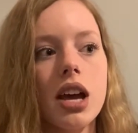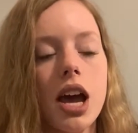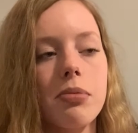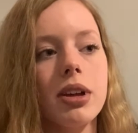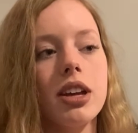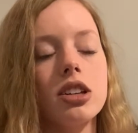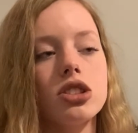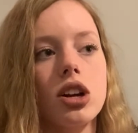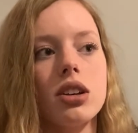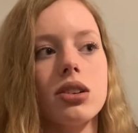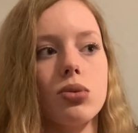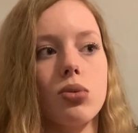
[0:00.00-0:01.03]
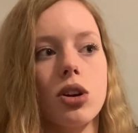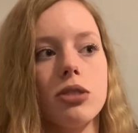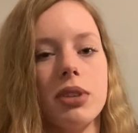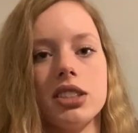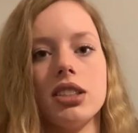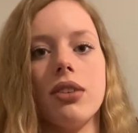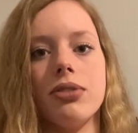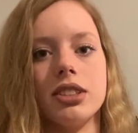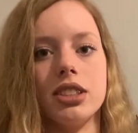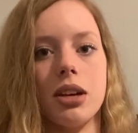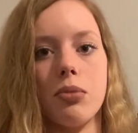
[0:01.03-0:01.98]
I plan to try to reward myself
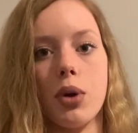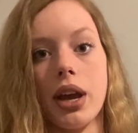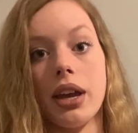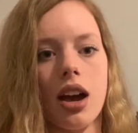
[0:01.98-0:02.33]
in some way.